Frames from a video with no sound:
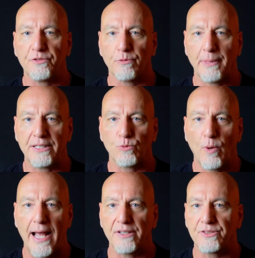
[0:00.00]
is for my
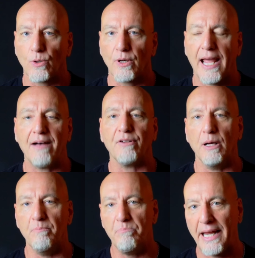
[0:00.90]
swag store to
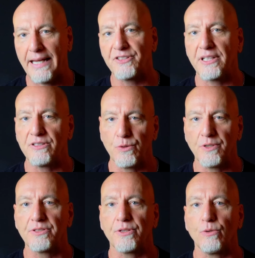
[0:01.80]
have amazing
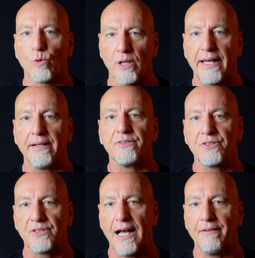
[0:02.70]
jiu-jitsu related
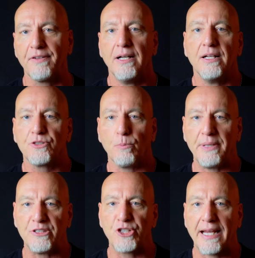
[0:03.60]
stuff, so
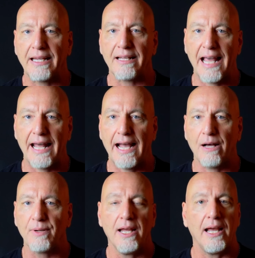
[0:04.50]
be checking that
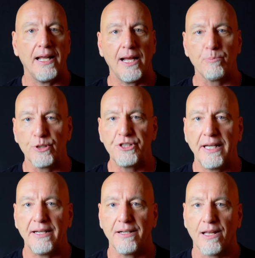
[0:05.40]
out, and I
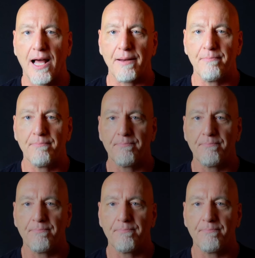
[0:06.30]
appreciate it a lot.